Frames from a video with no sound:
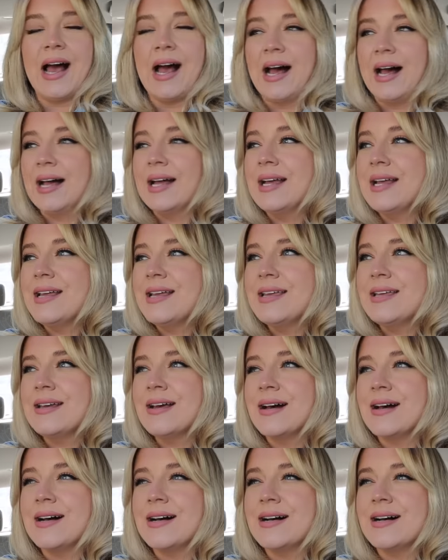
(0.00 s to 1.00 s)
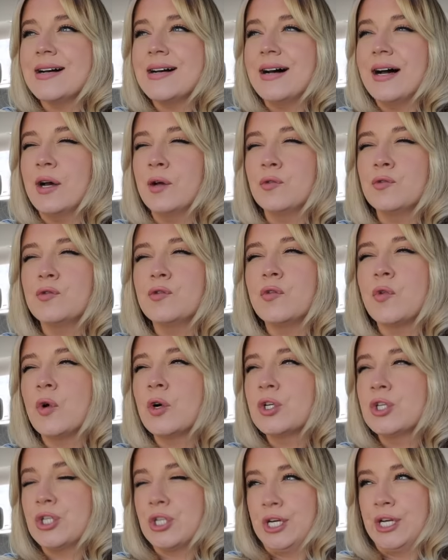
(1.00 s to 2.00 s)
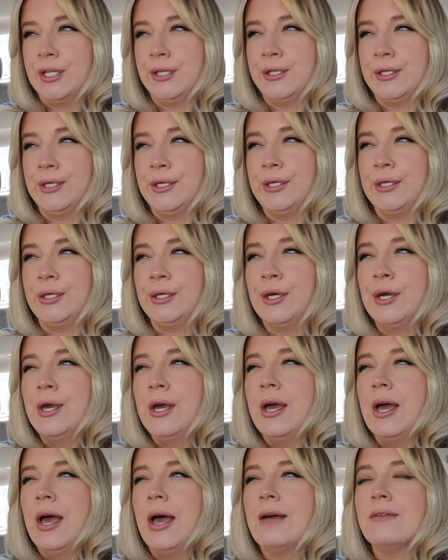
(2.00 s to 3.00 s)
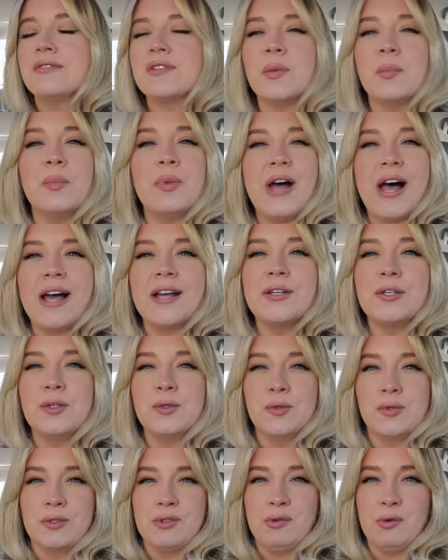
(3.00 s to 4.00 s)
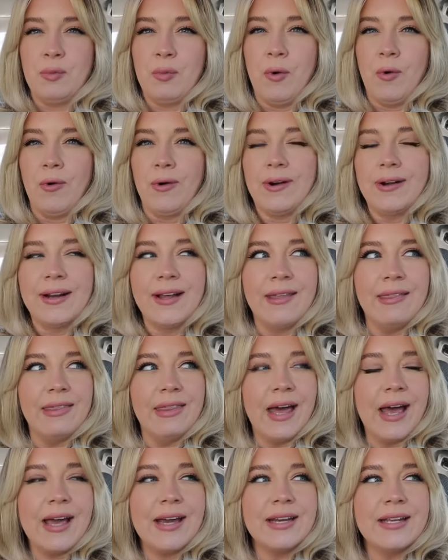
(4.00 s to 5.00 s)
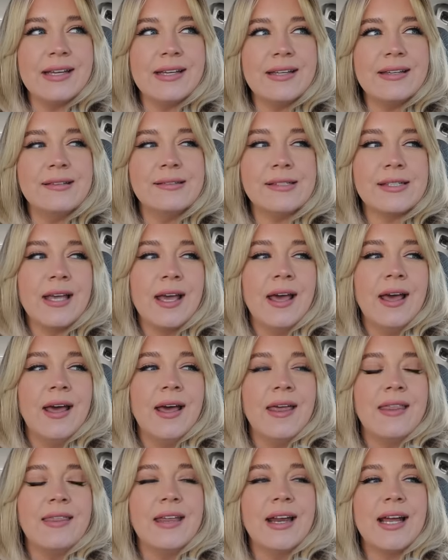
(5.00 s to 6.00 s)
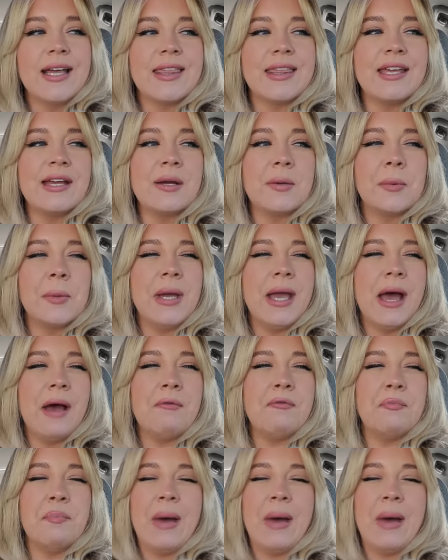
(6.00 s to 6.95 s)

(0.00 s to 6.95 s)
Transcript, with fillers: I uh, unfortunately have some bad news to report, and that is that I think we have